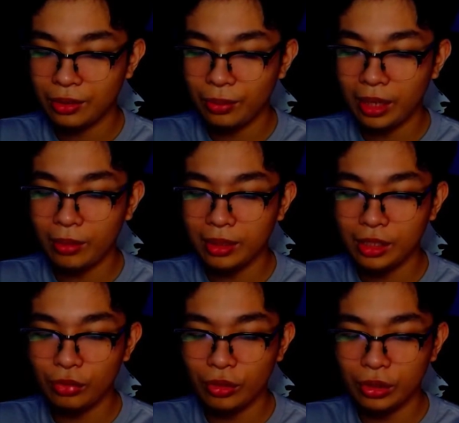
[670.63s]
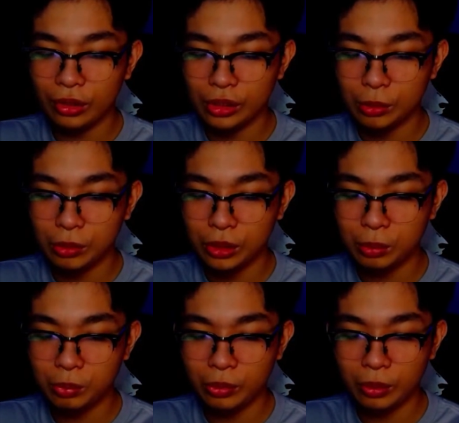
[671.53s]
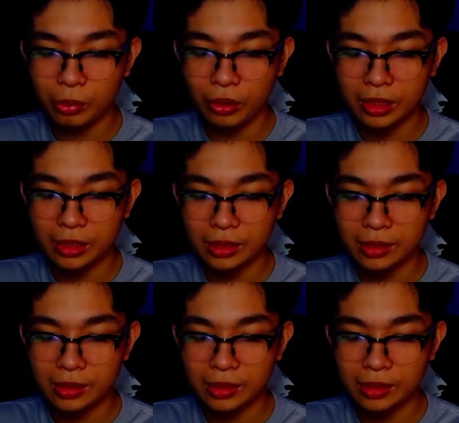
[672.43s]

Wait, I want the different colors per press.